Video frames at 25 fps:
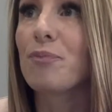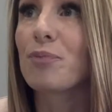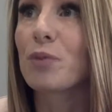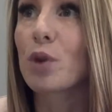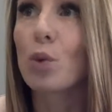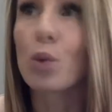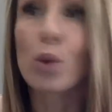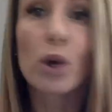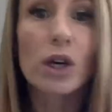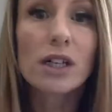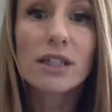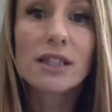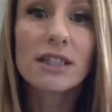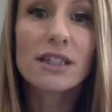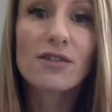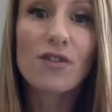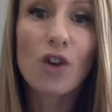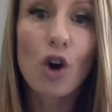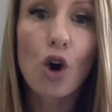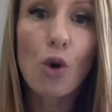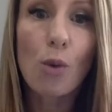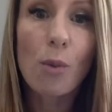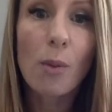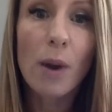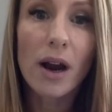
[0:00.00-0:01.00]
words of
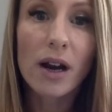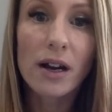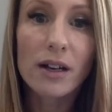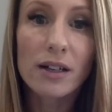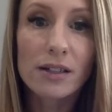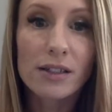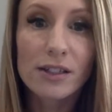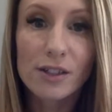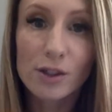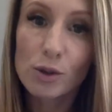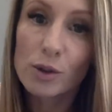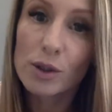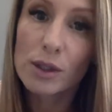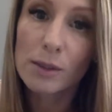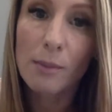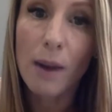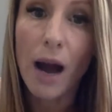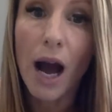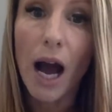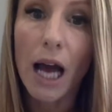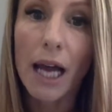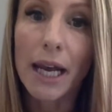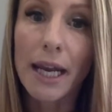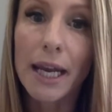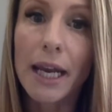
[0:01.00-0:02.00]
Omar
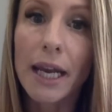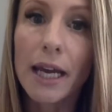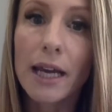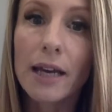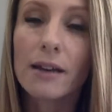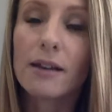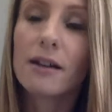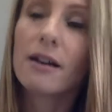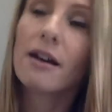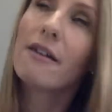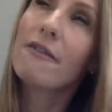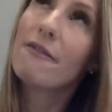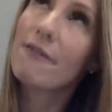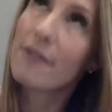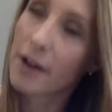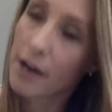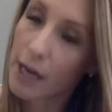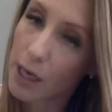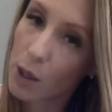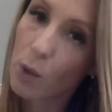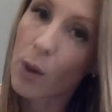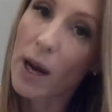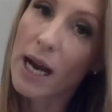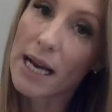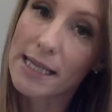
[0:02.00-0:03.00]
Suleiman, a
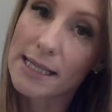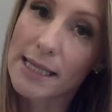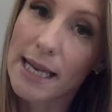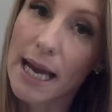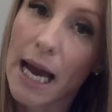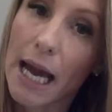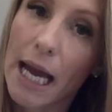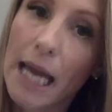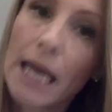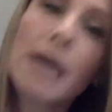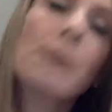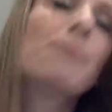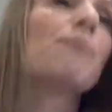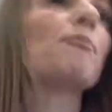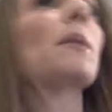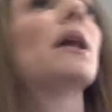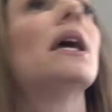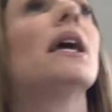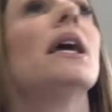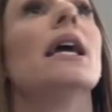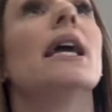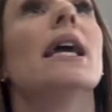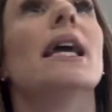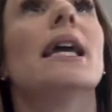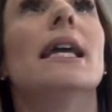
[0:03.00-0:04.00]
very wise guy,
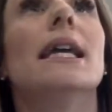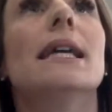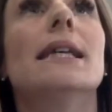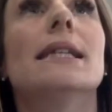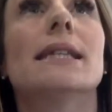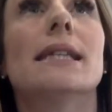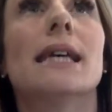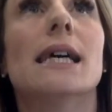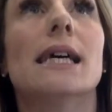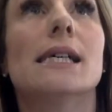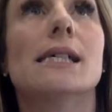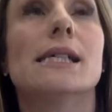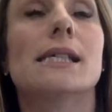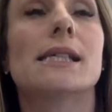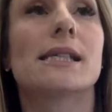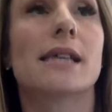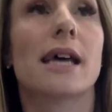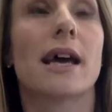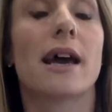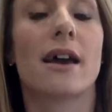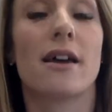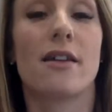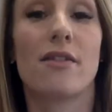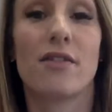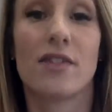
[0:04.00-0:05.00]
he says
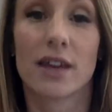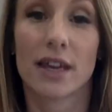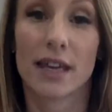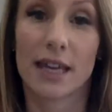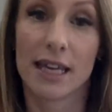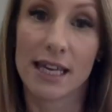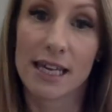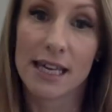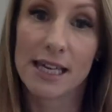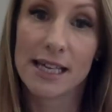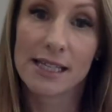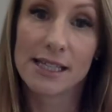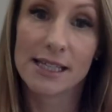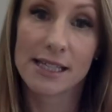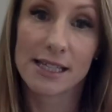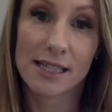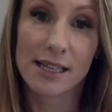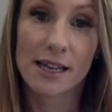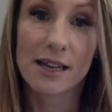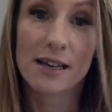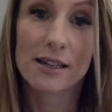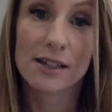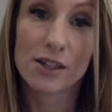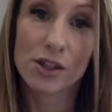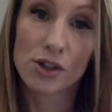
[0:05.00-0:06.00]
that the keys
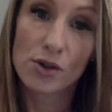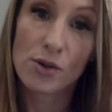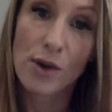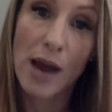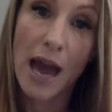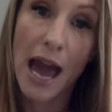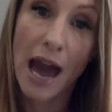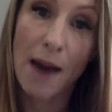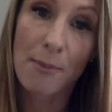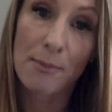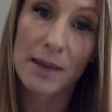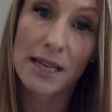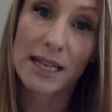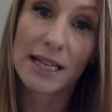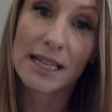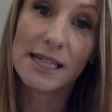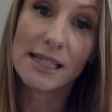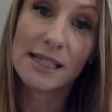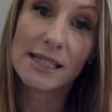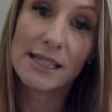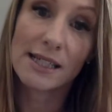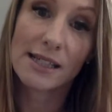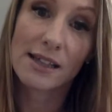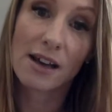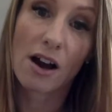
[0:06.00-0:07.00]
to
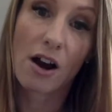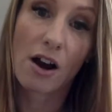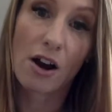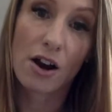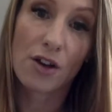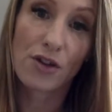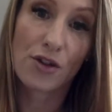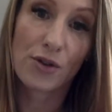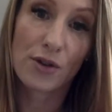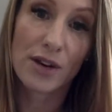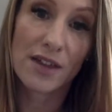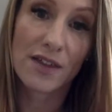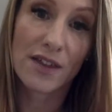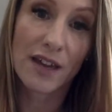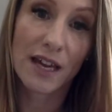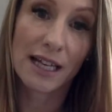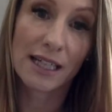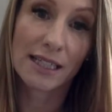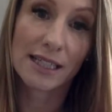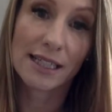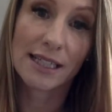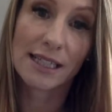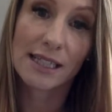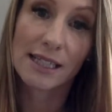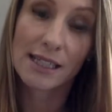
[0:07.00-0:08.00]
happiness are three
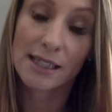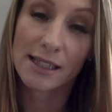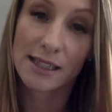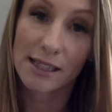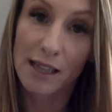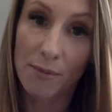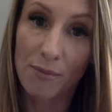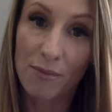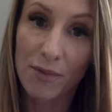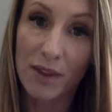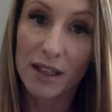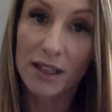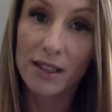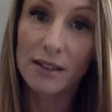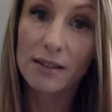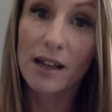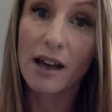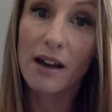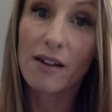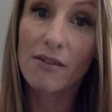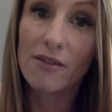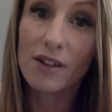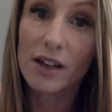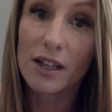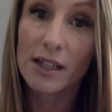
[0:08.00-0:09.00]
things: something to
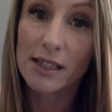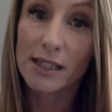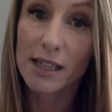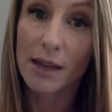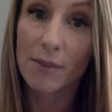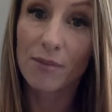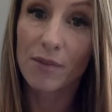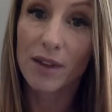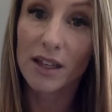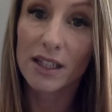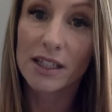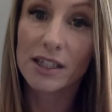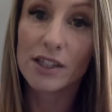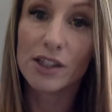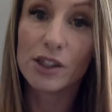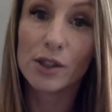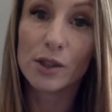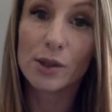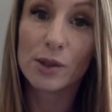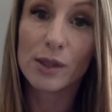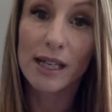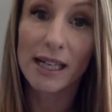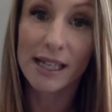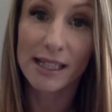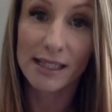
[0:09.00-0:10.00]
love, something to
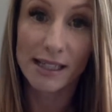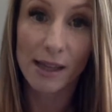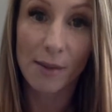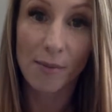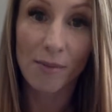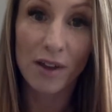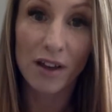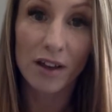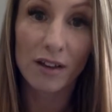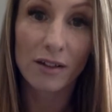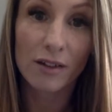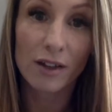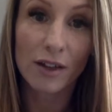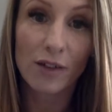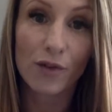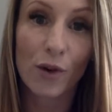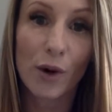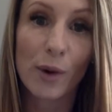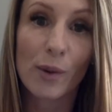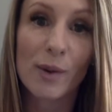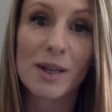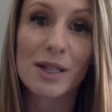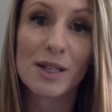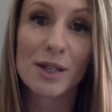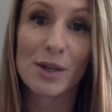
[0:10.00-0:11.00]
do, and something to look
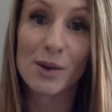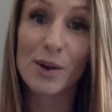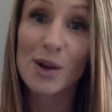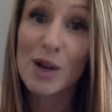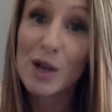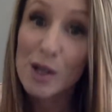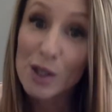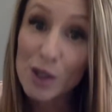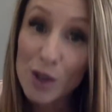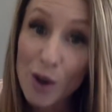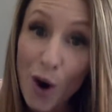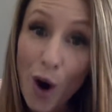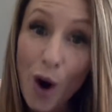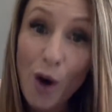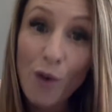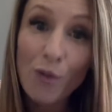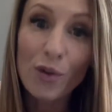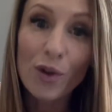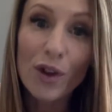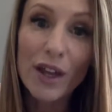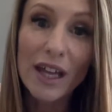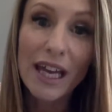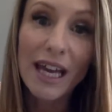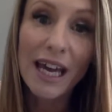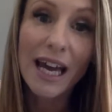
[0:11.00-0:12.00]
forward to. So
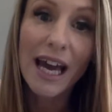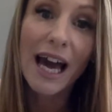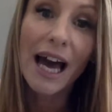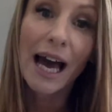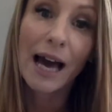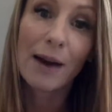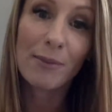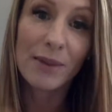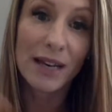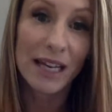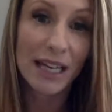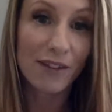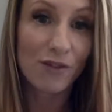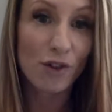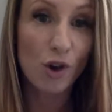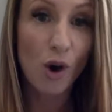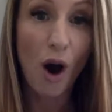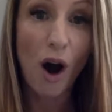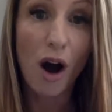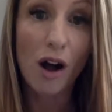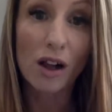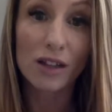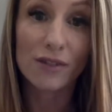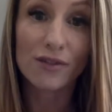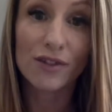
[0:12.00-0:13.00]
hopefully I'm going to give you
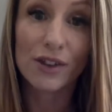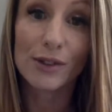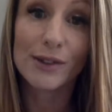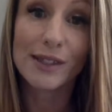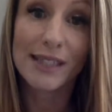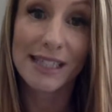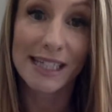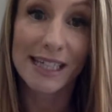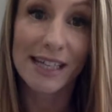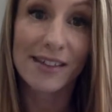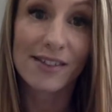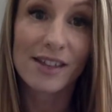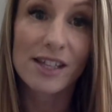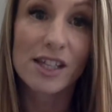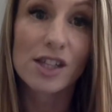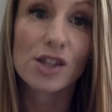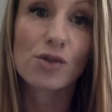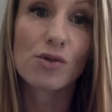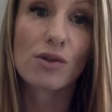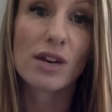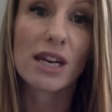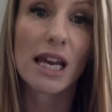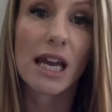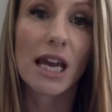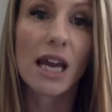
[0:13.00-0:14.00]
all of those in this
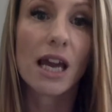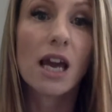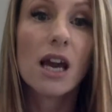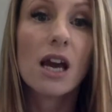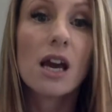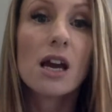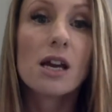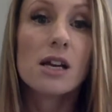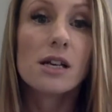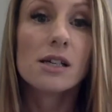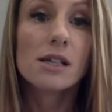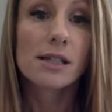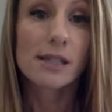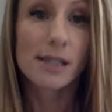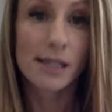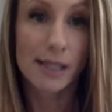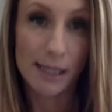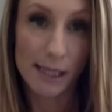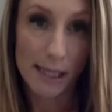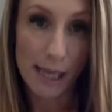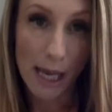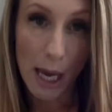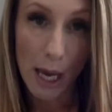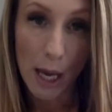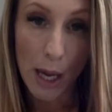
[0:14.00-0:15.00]
reading.
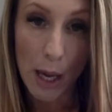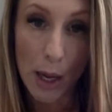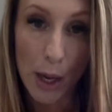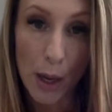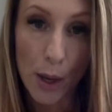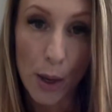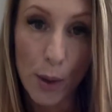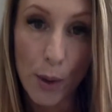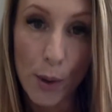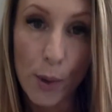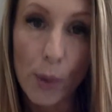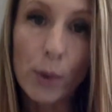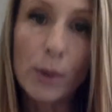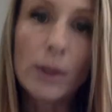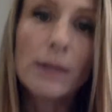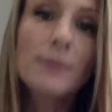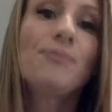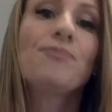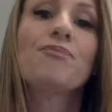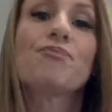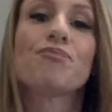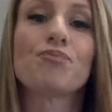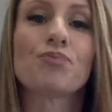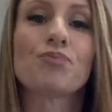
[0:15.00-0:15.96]
So